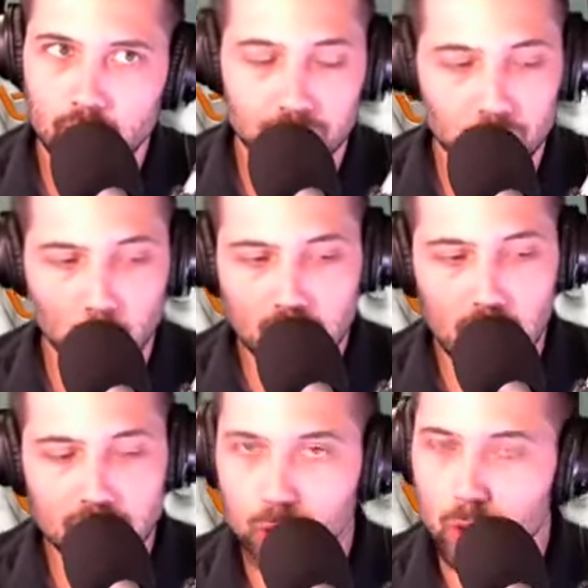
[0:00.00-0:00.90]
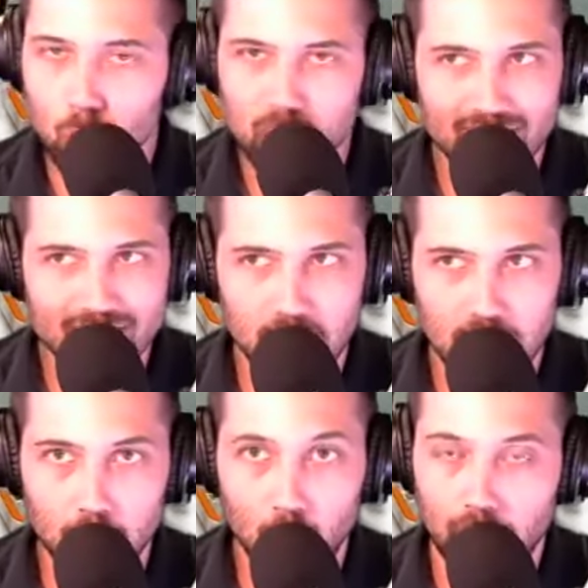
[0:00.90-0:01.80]
It's Detroit Lions, you can win this
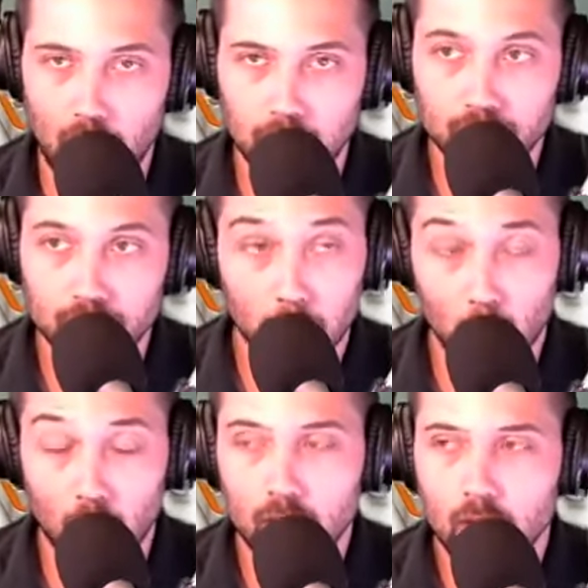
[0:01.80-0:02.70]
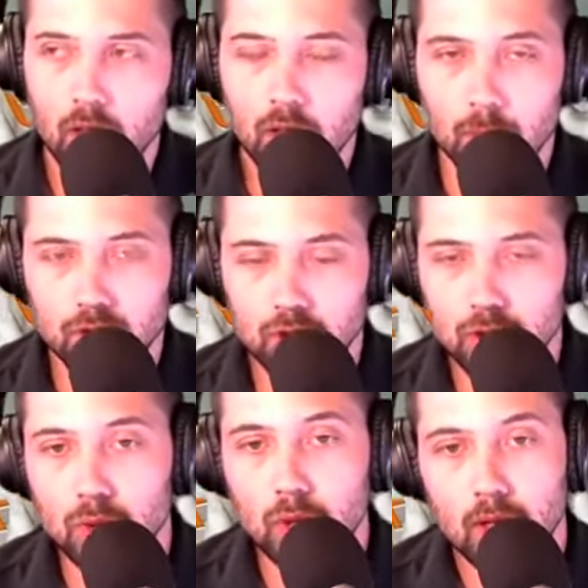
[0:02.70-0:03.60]
game without him. Number one. Number
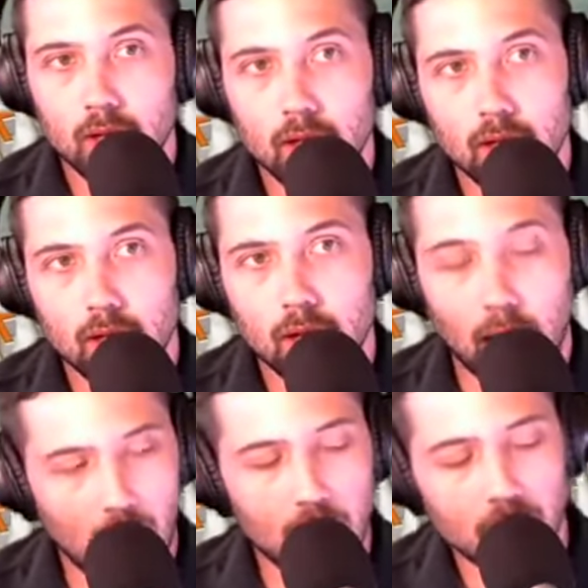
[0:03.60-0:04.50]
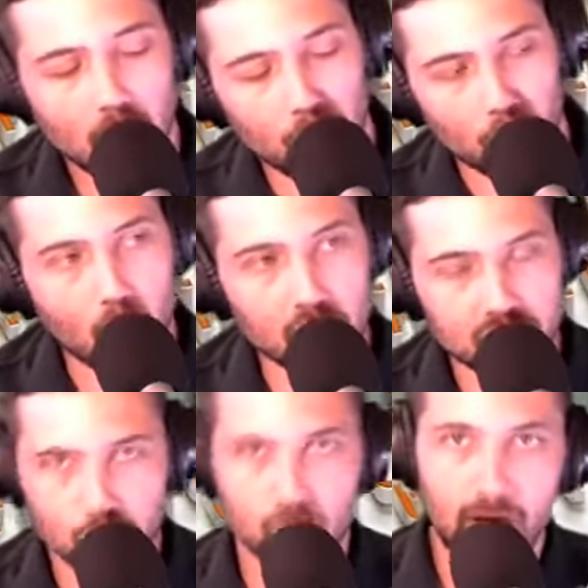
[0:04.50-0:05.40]
two, I, and I know they're one
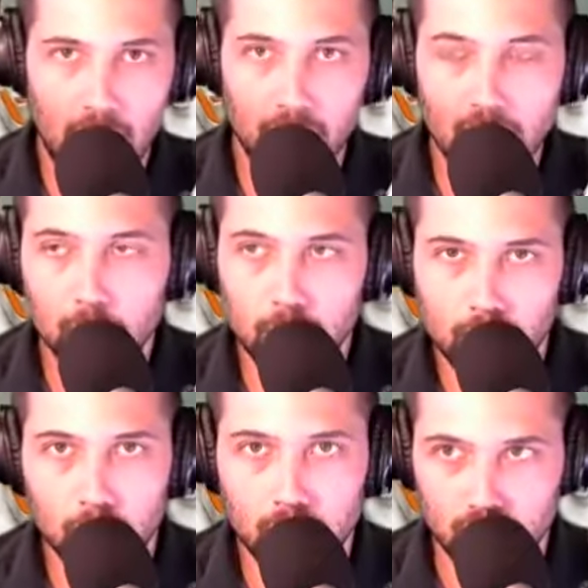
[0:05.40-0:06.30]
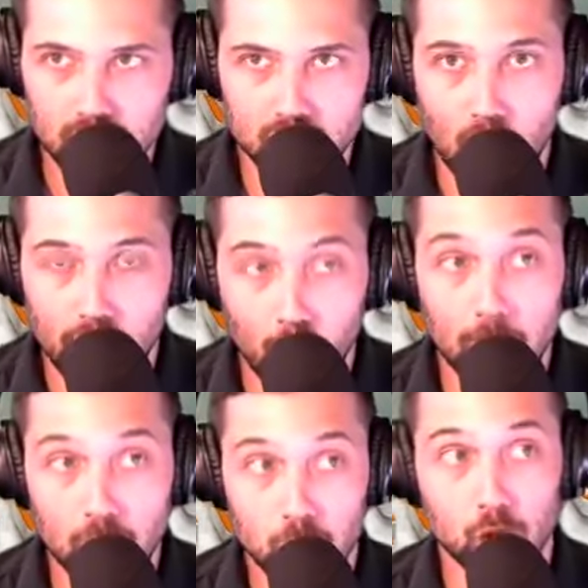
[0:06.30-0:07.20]
and two right now, and that may be a big reason why they want
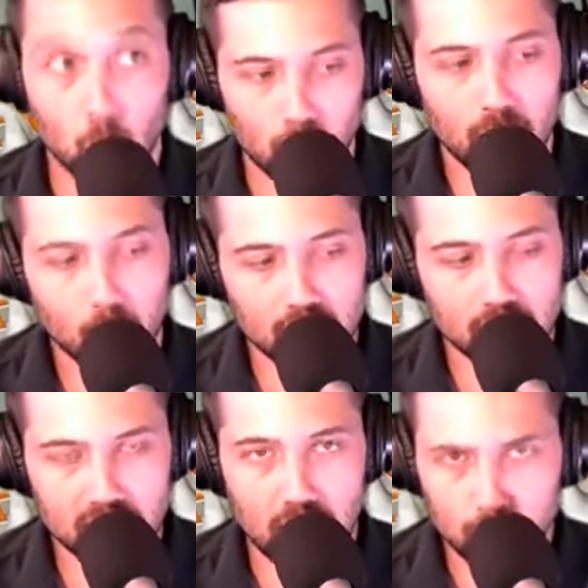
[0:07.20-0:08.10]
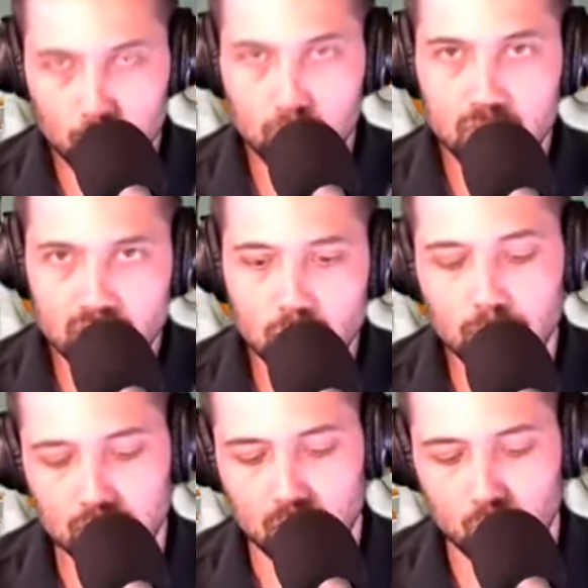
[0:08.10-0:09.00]
to make sure they win this game, but you can still
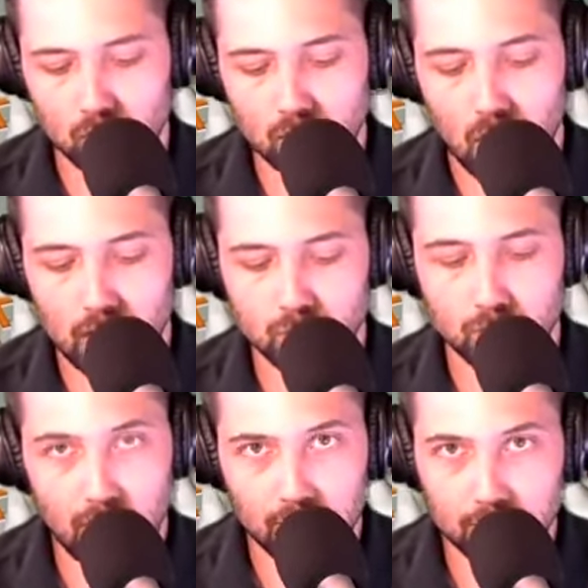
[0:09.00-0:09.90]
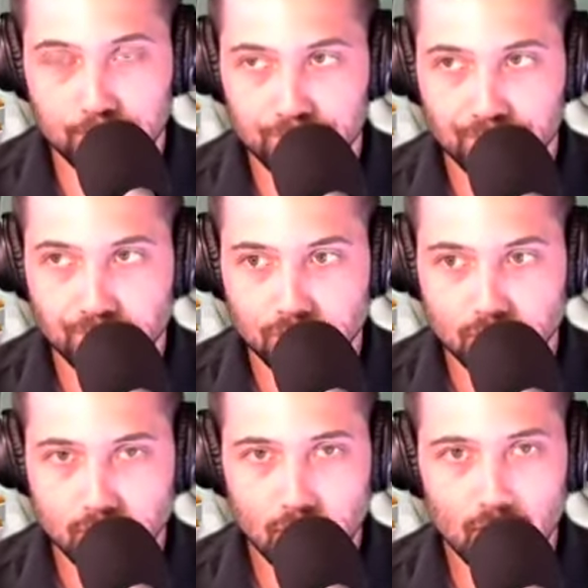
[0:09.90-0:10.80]
beat the Detroit Lions without them.
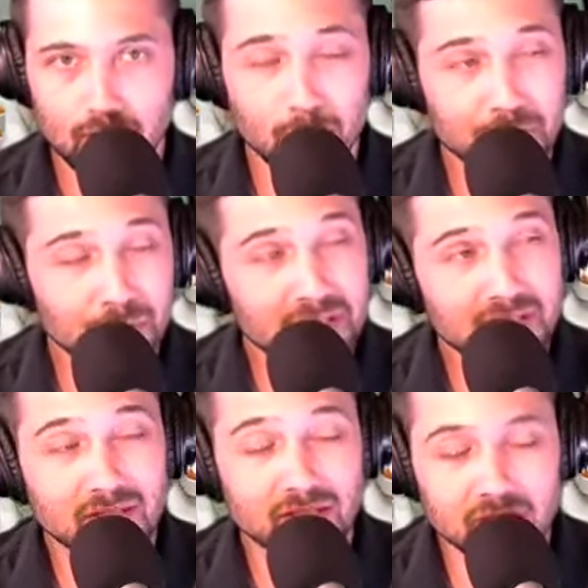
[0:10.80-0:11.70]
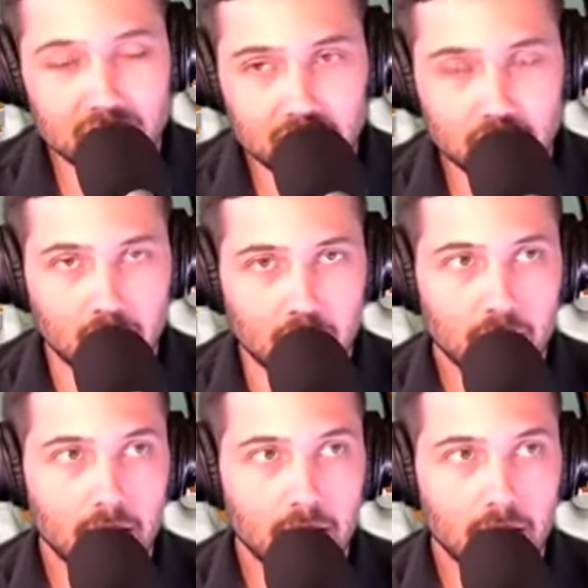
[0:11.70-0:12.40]
Number two, this is still